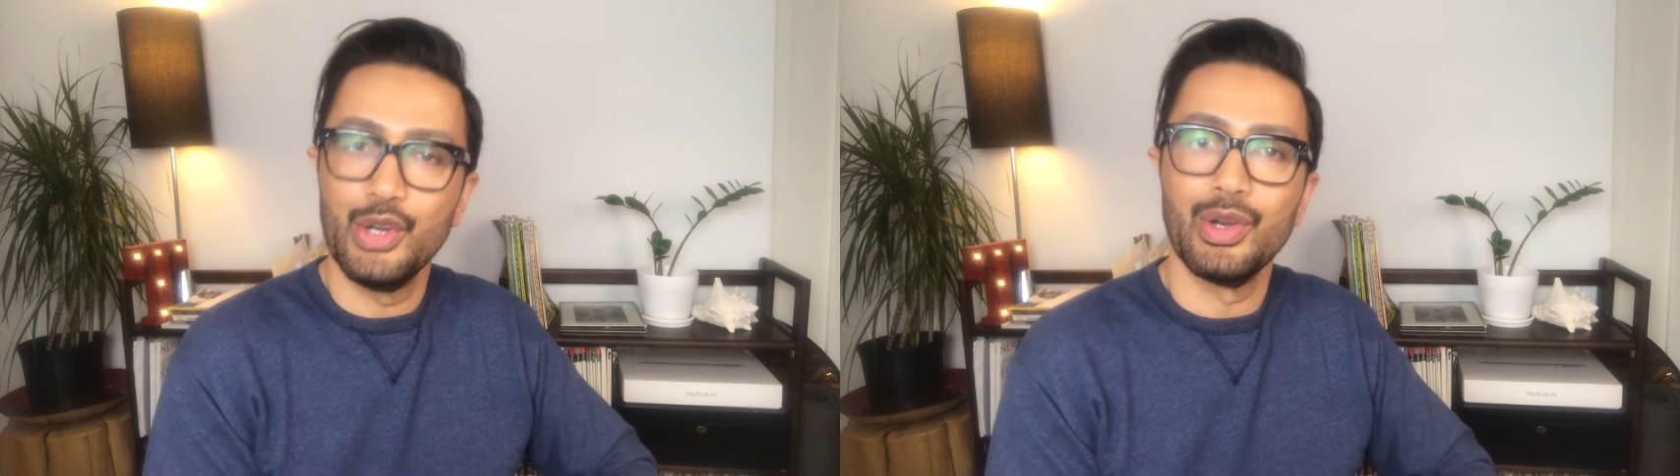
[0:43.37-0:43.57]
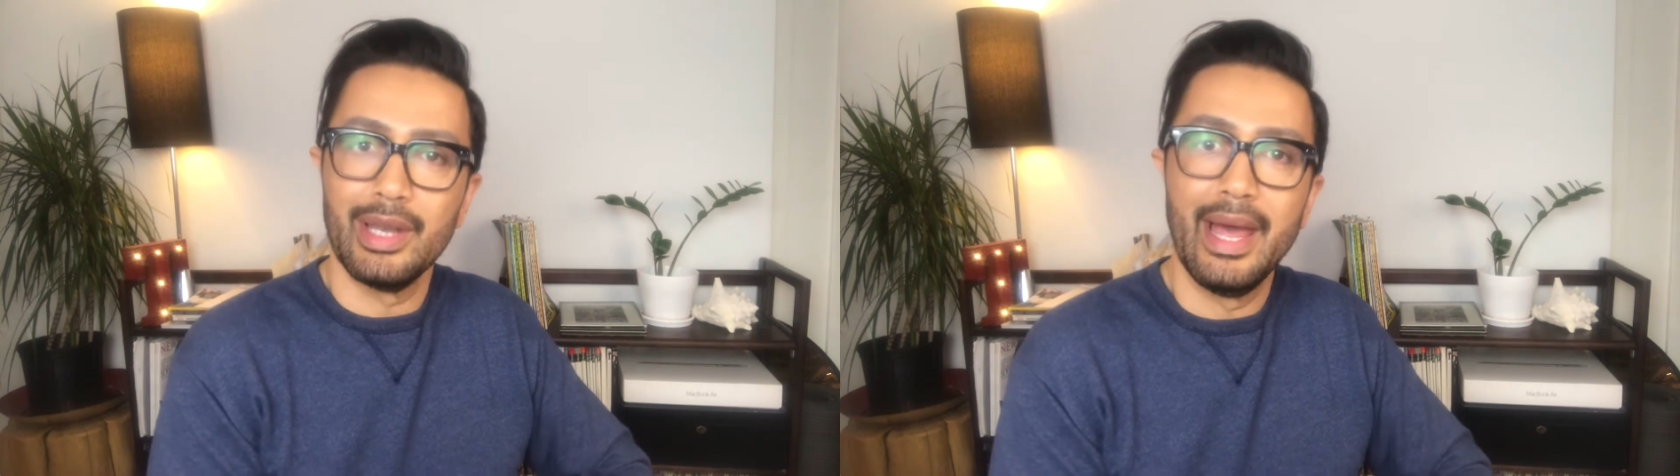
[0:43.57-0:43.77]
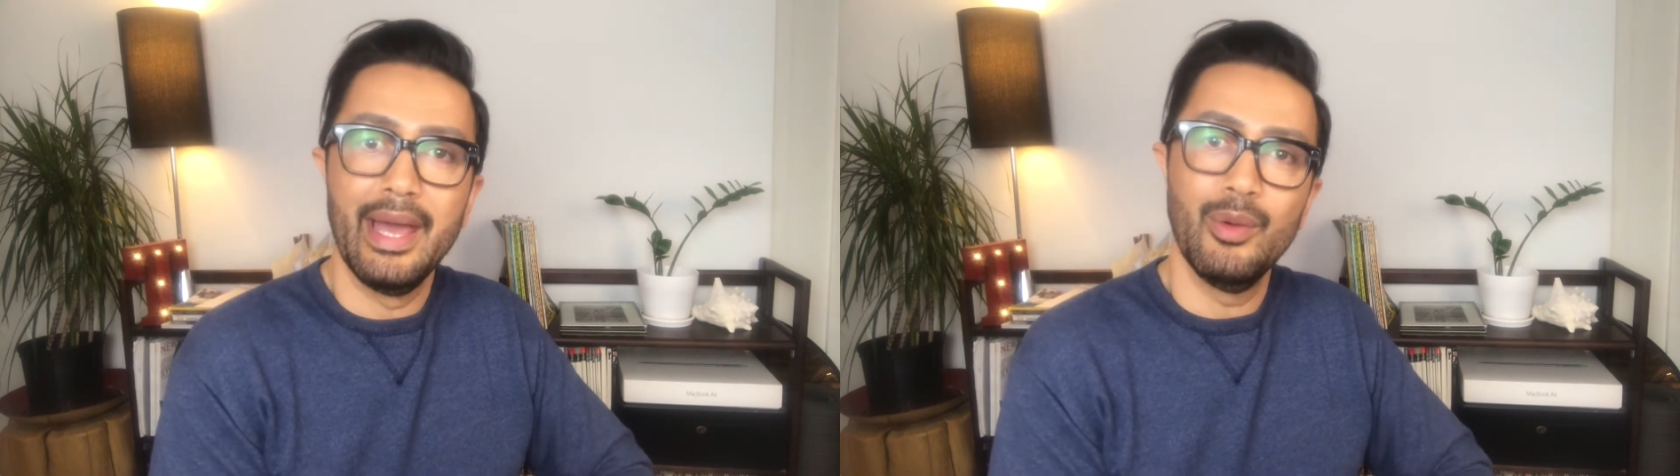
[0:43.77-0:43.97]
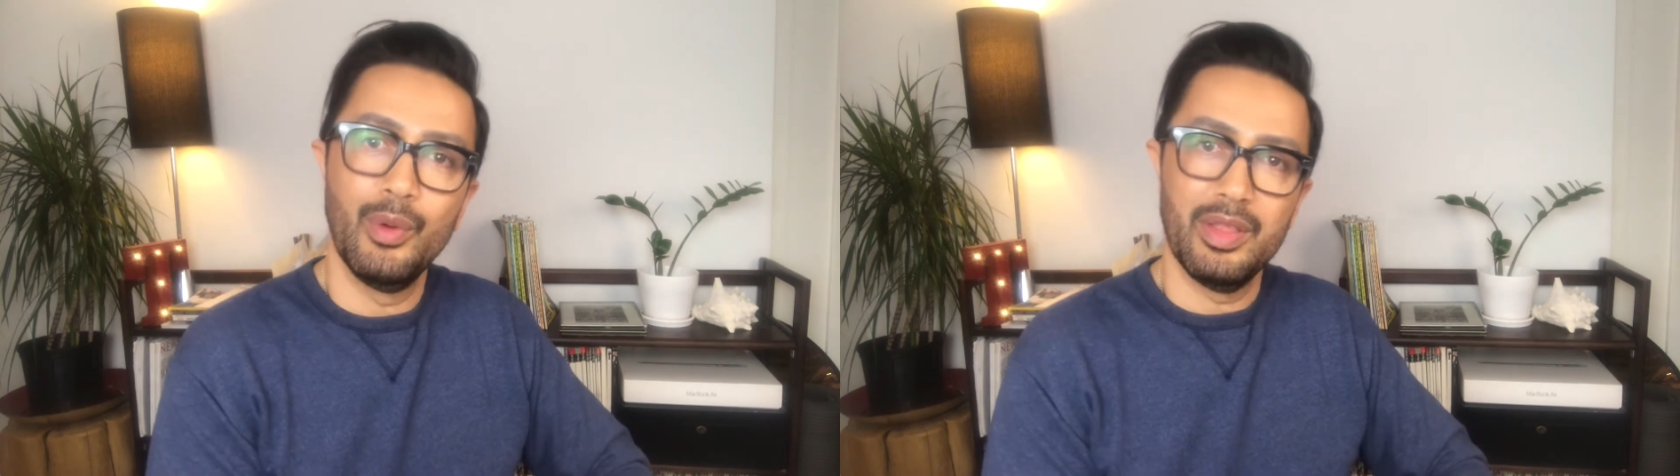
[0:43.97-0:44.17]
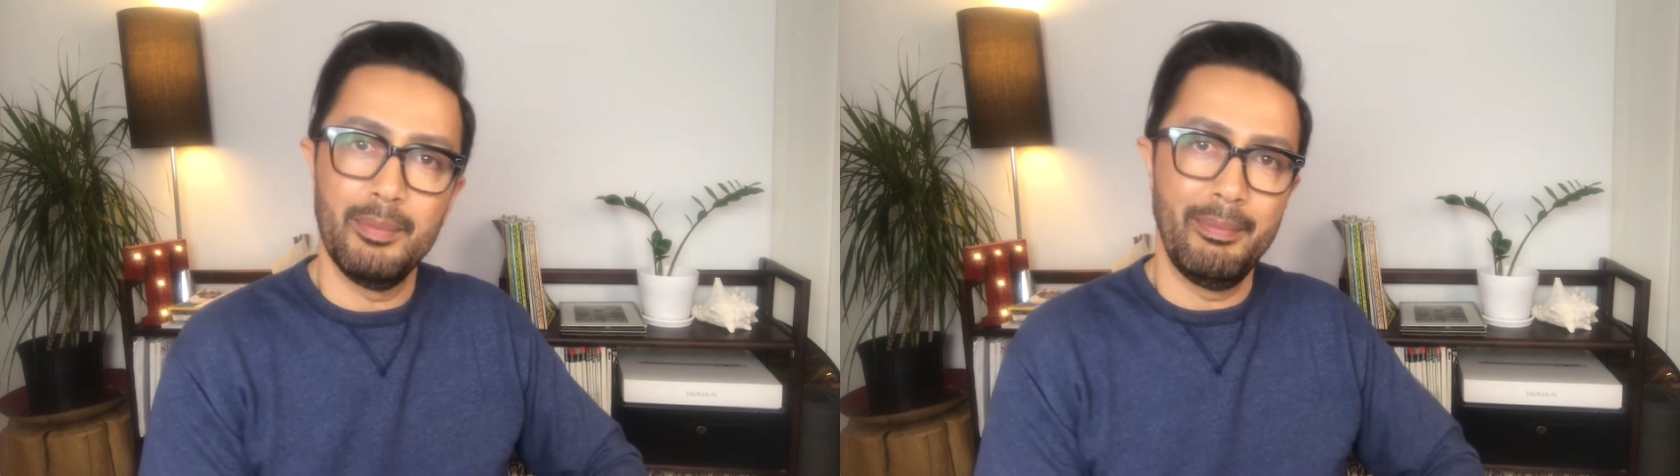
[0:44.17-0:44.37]
your leg
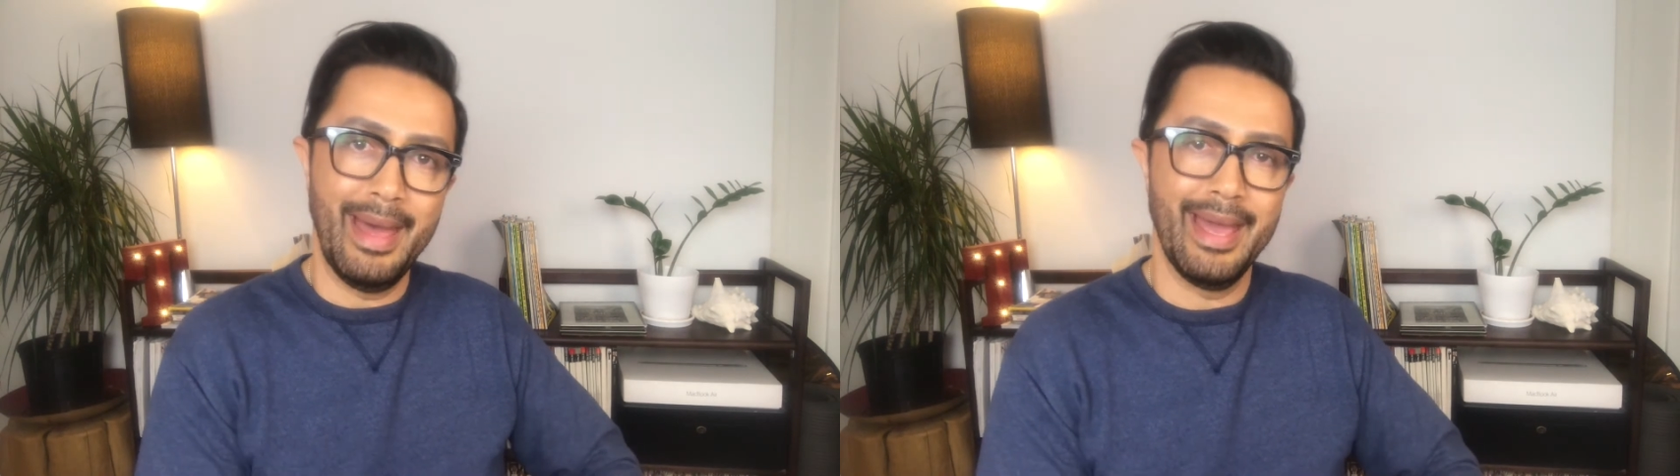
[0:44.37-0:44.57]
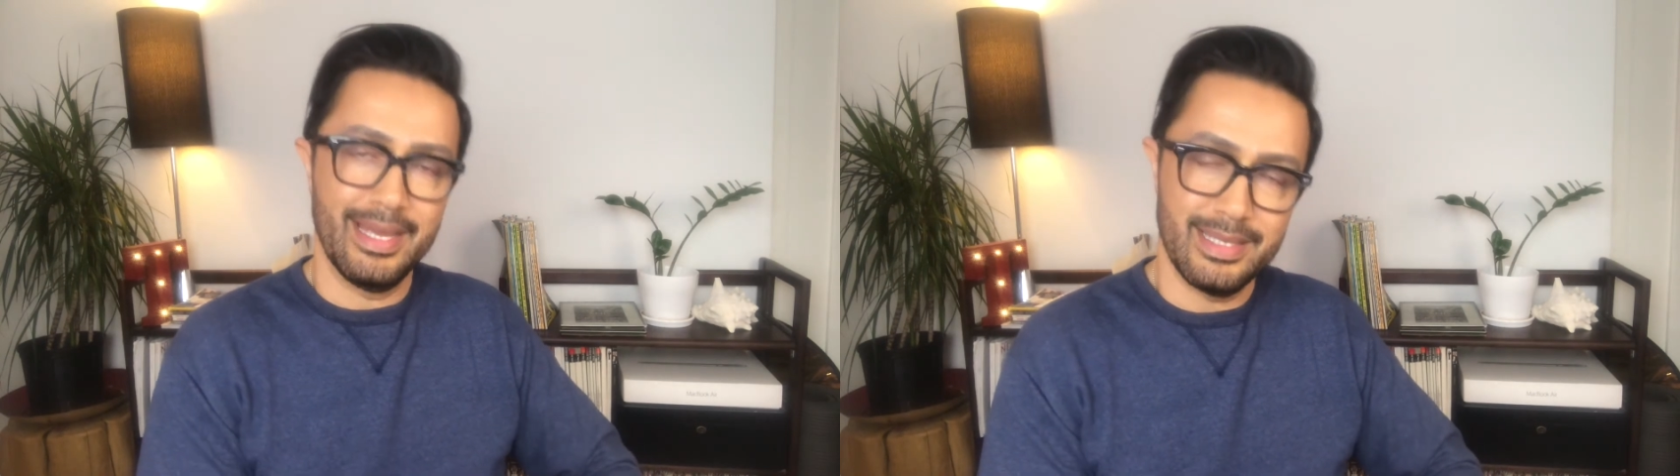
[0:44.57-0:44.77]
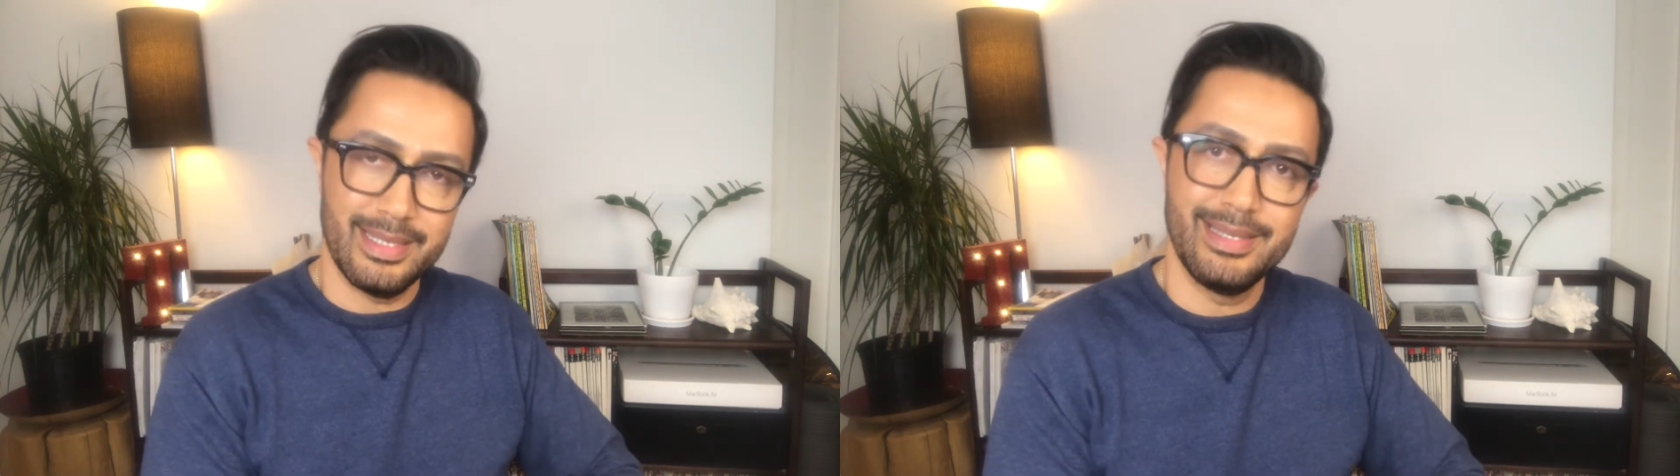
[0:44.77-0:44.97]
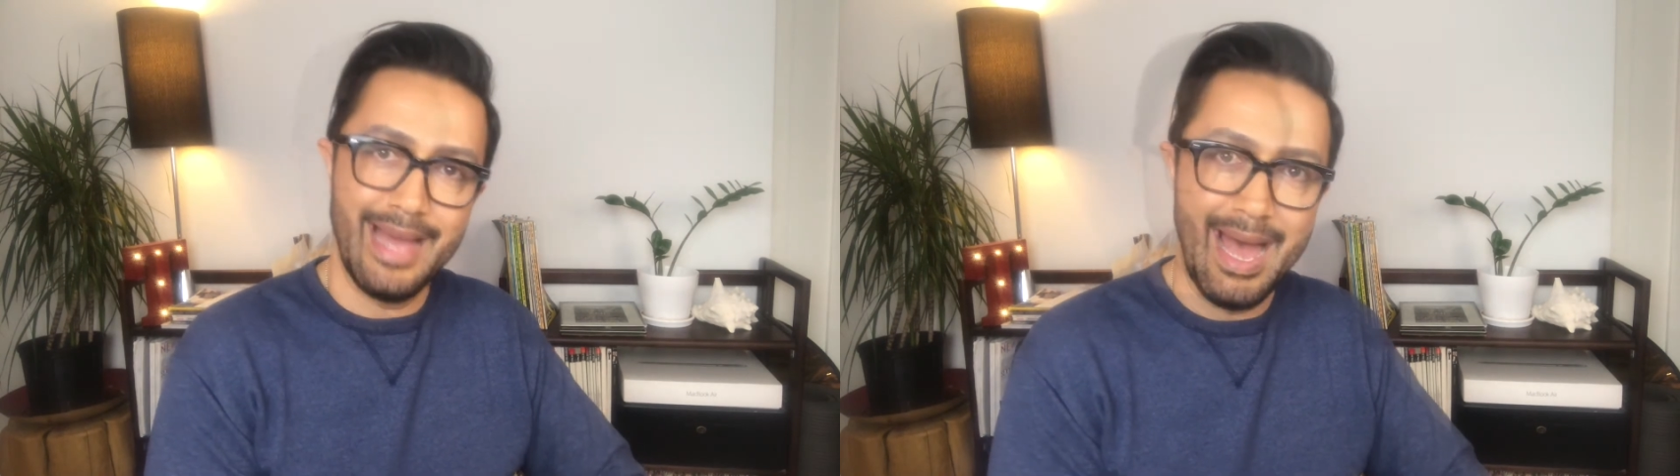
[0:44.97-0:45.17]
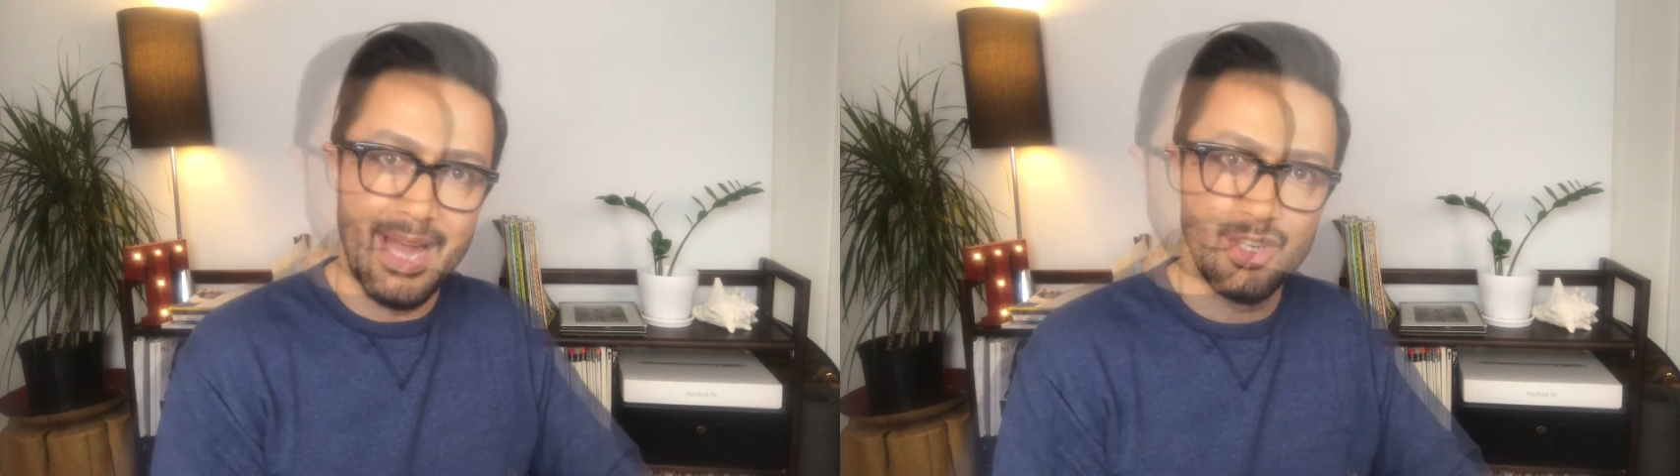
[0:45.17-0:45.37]
where the bag is
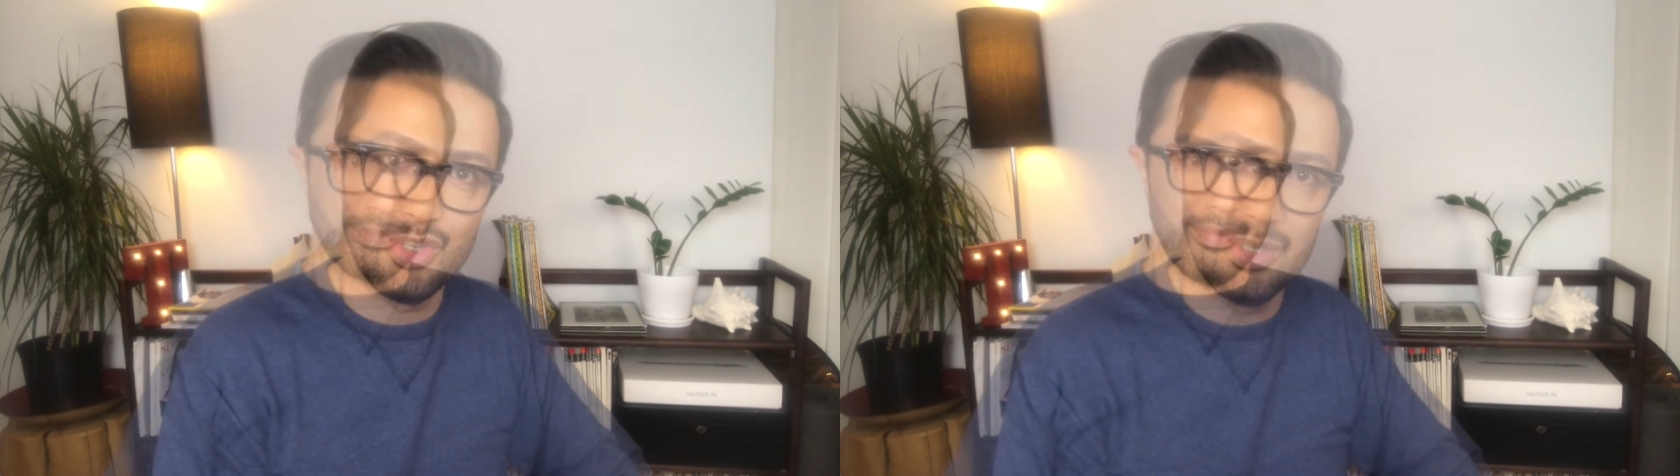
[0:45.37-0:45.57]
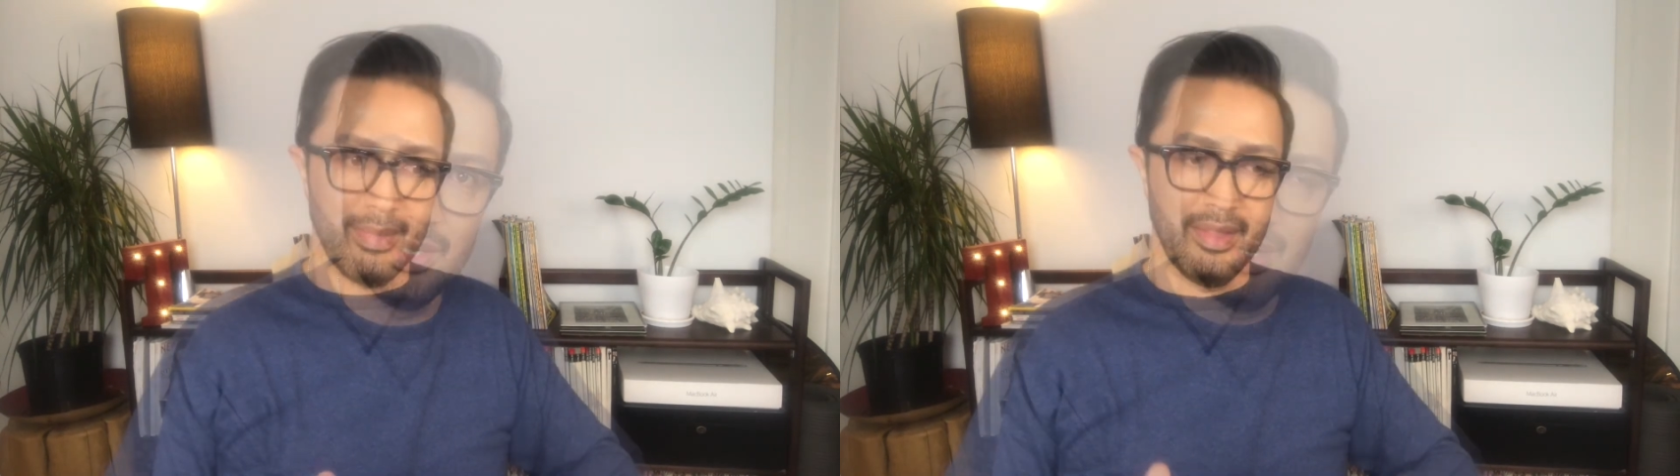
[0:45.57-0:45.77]
attached.